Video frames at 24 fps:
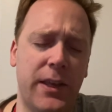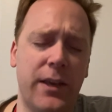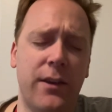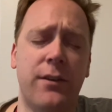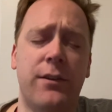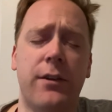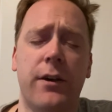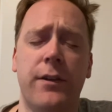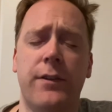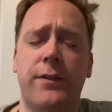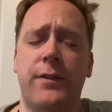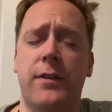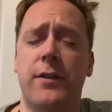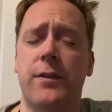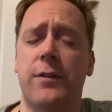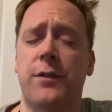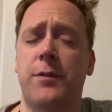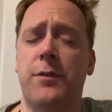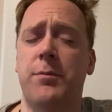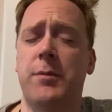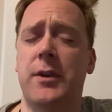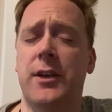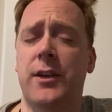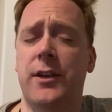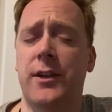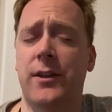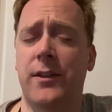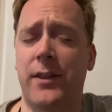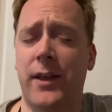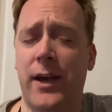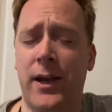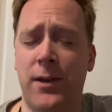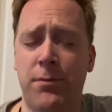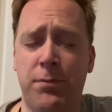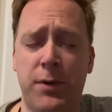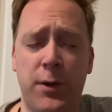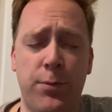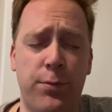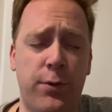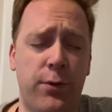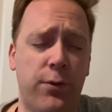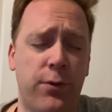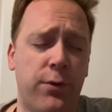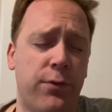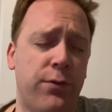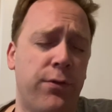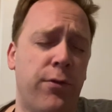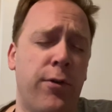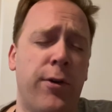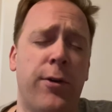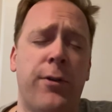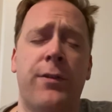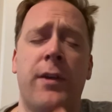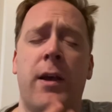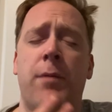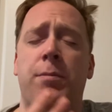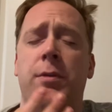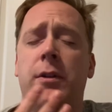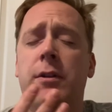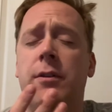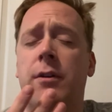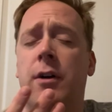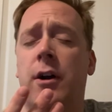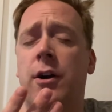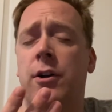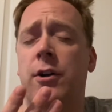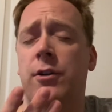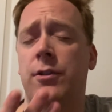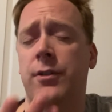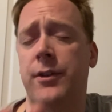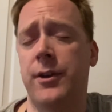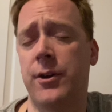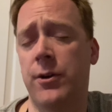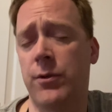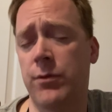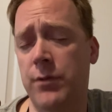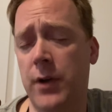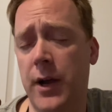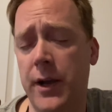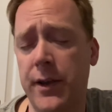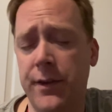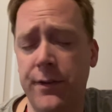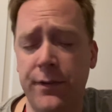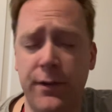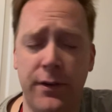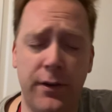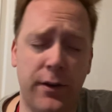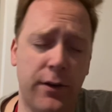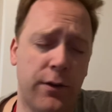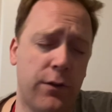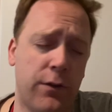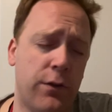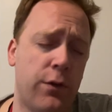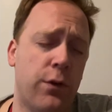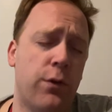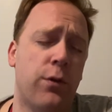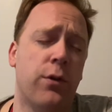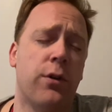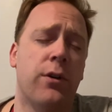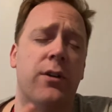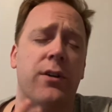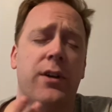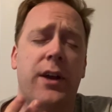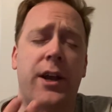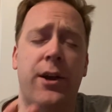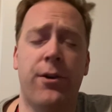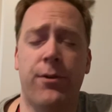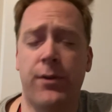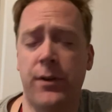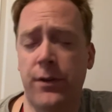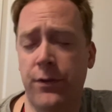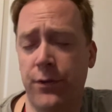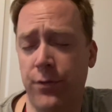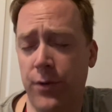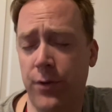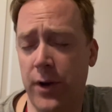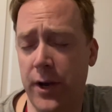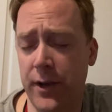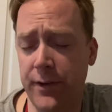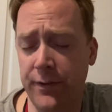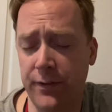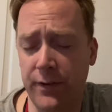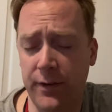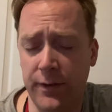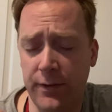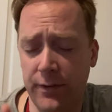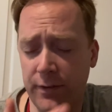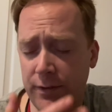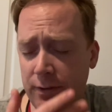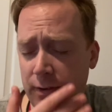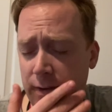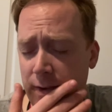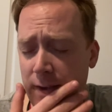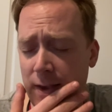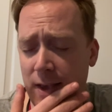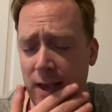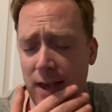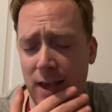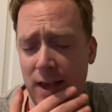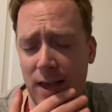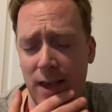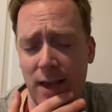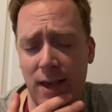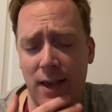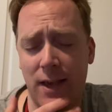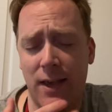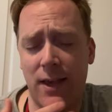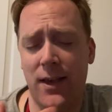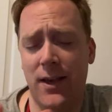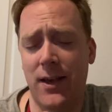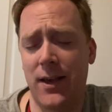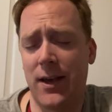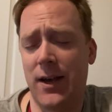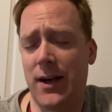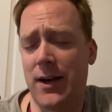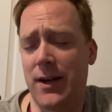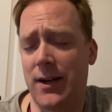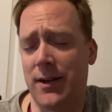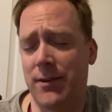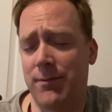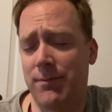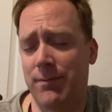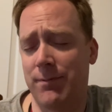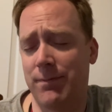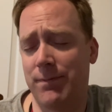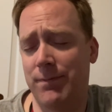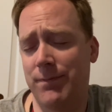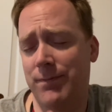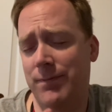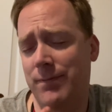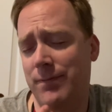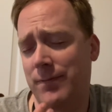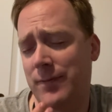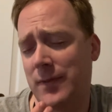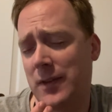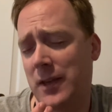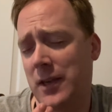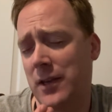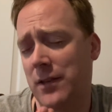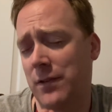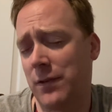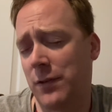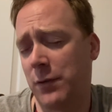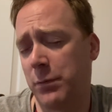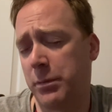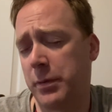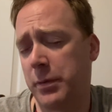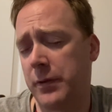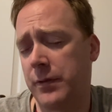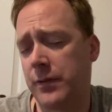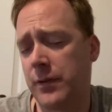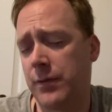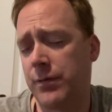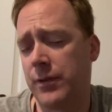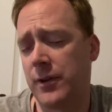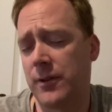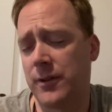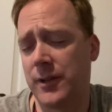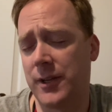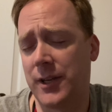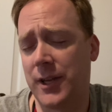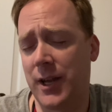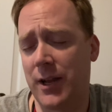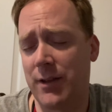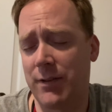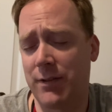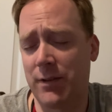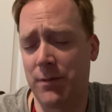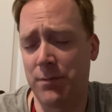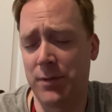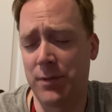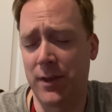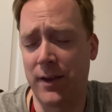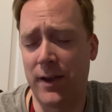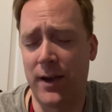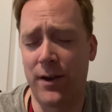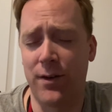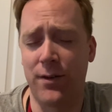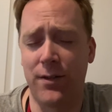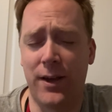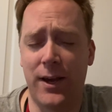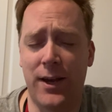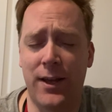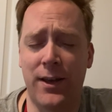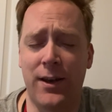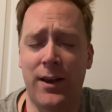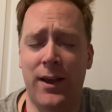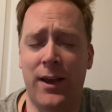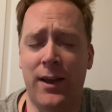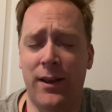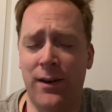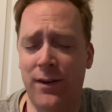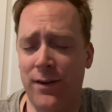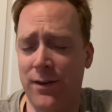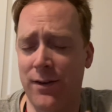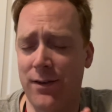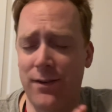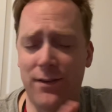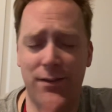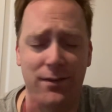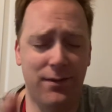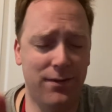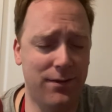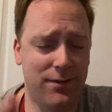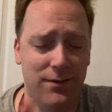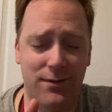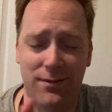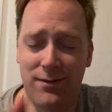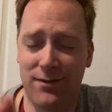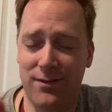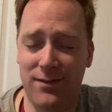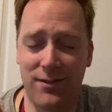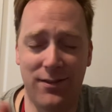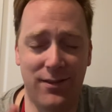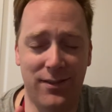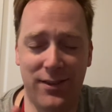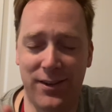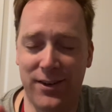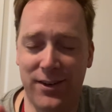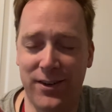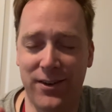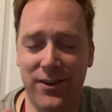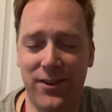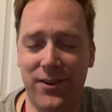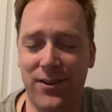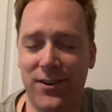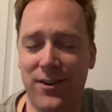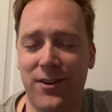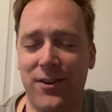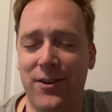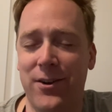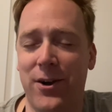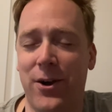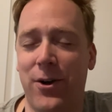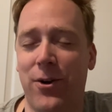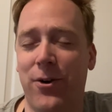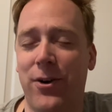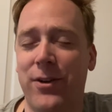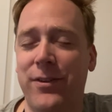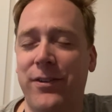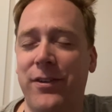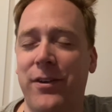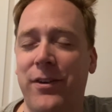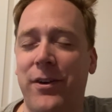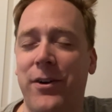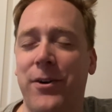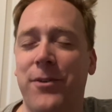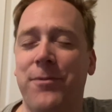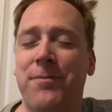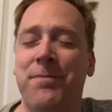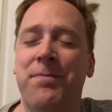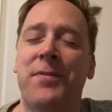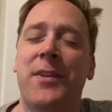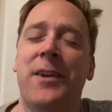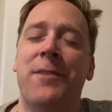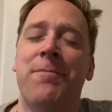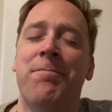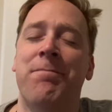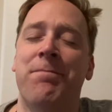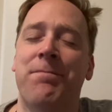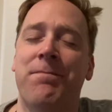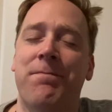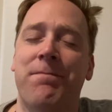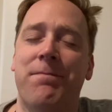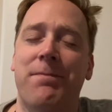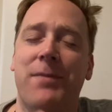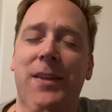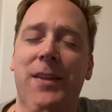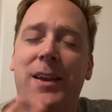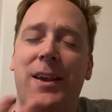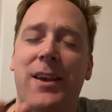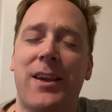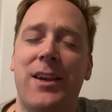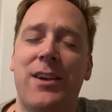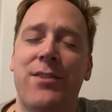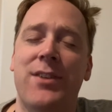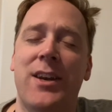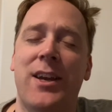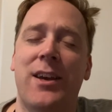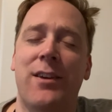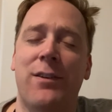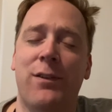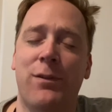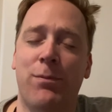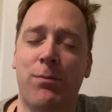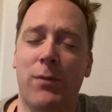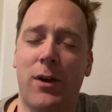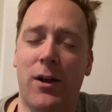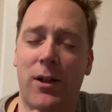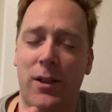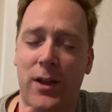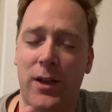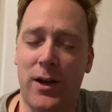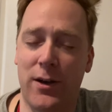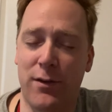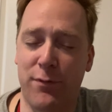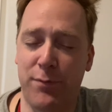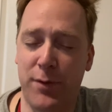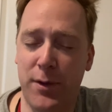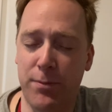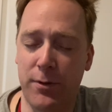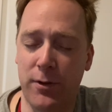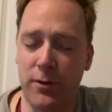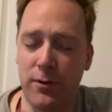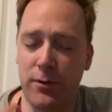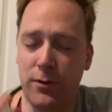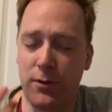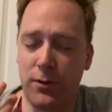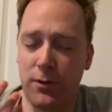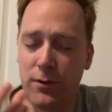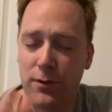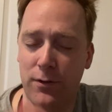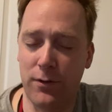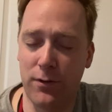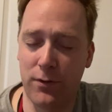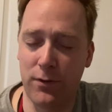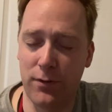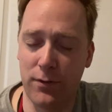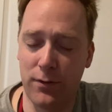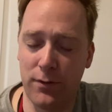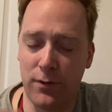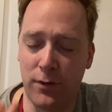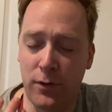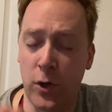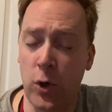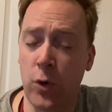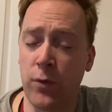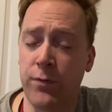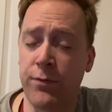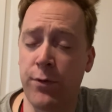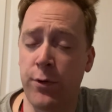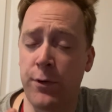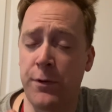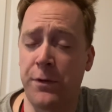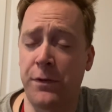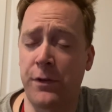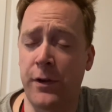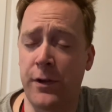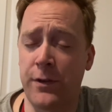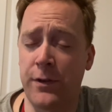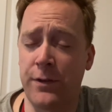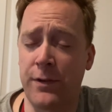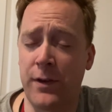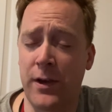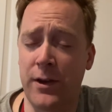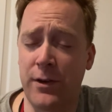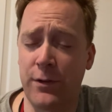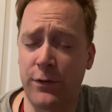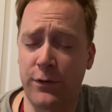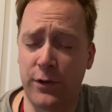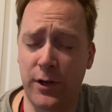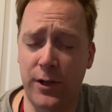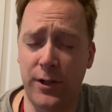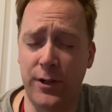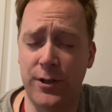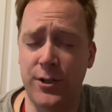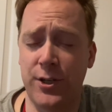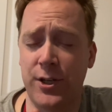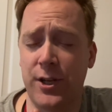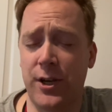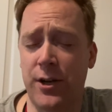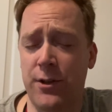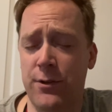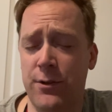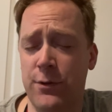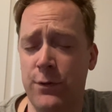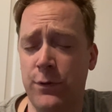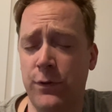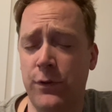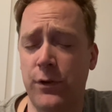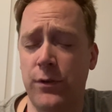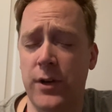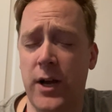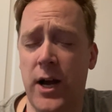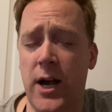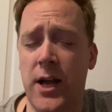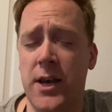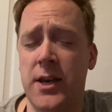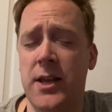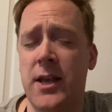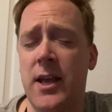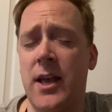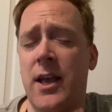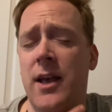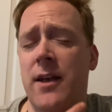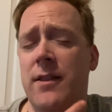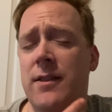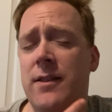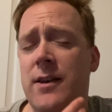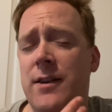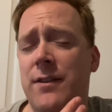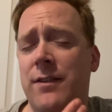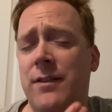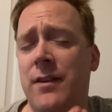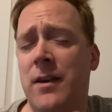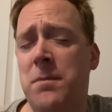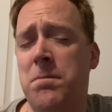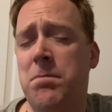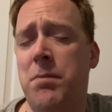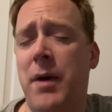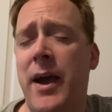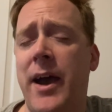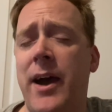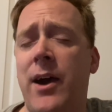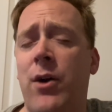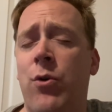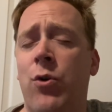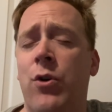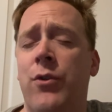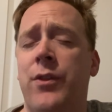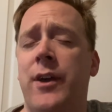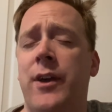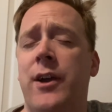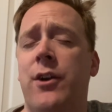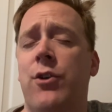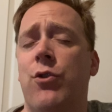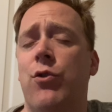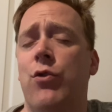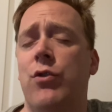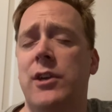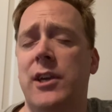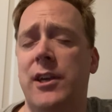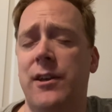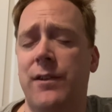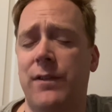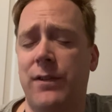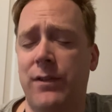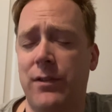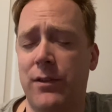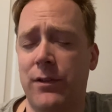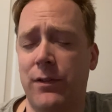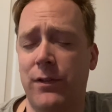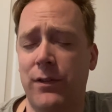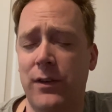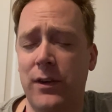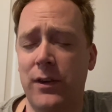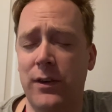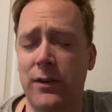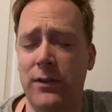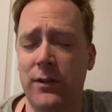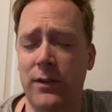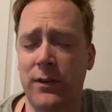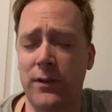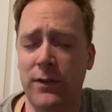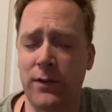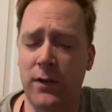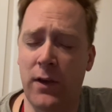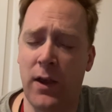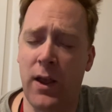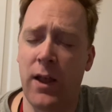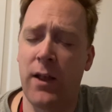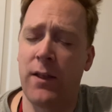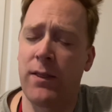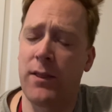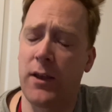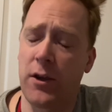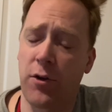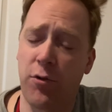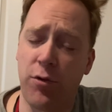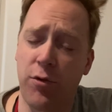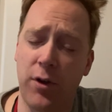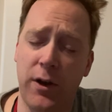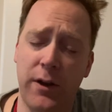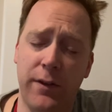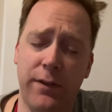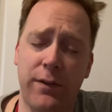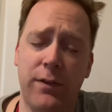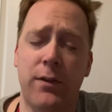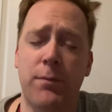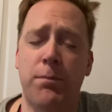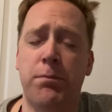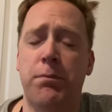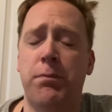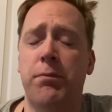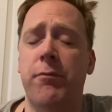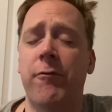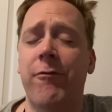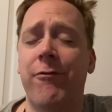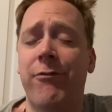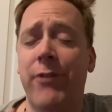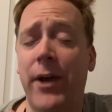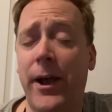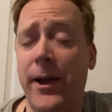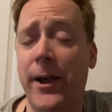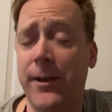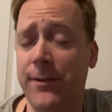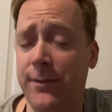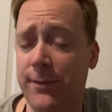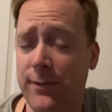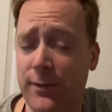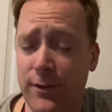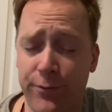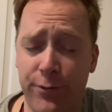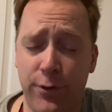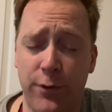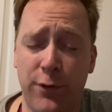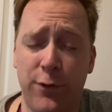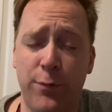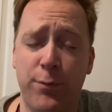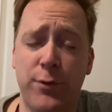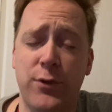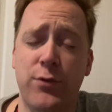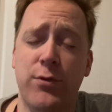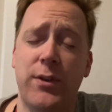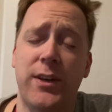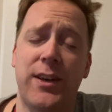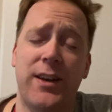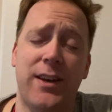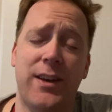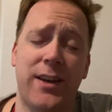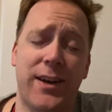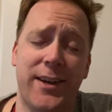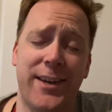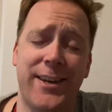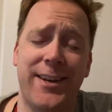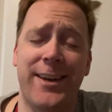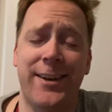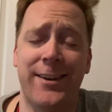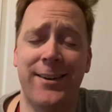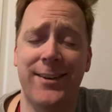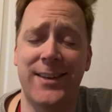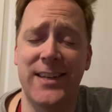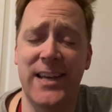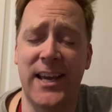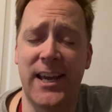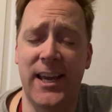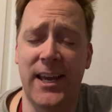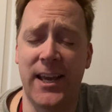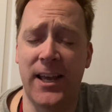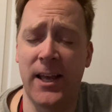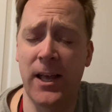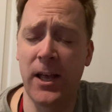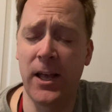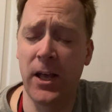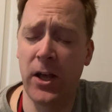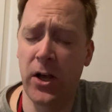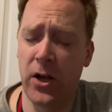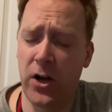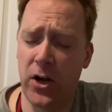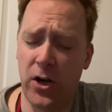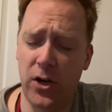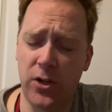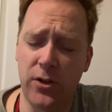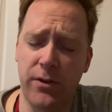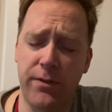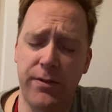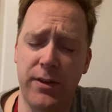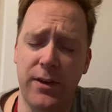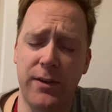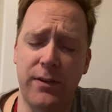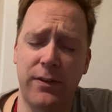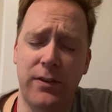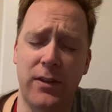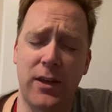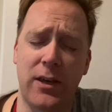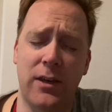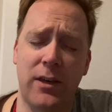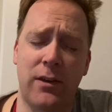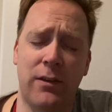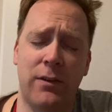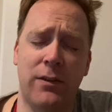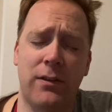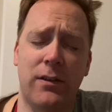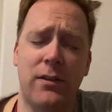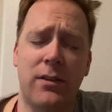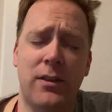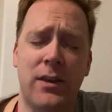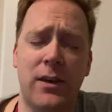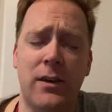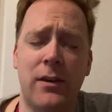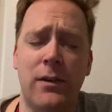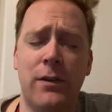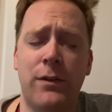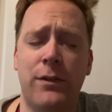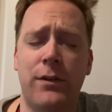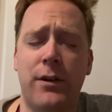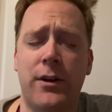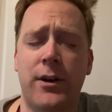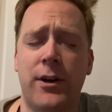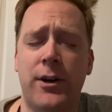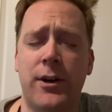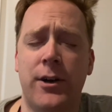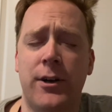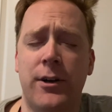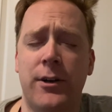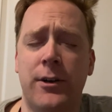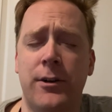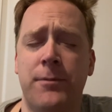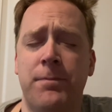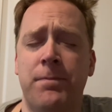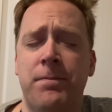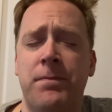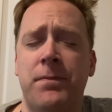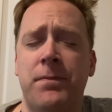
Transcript: does this mean that people who for example are leo risings or aries risings um, can specifically get something out of that and no. So even as a lot of people go for sun sign astrology, others do not, that same power that creates the seasons, that creates the vast difference between night and day, all of these things, these are